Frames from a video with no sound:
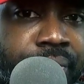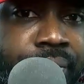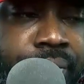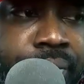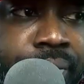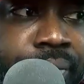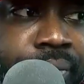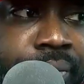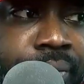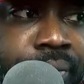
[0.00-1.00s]

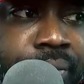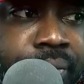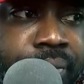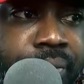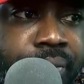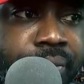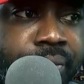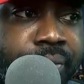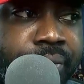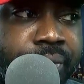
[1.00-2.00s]

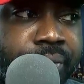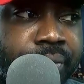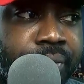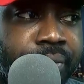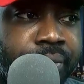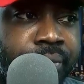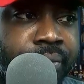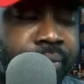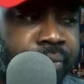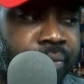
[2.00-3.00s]

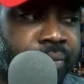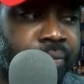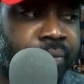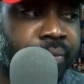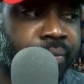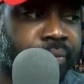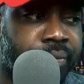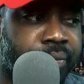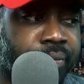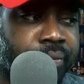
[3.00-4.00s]

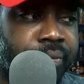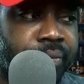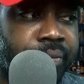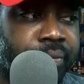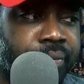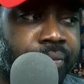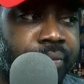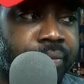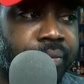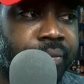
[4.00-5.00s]

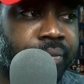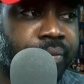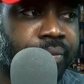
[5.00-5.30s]
This person isn't speaking.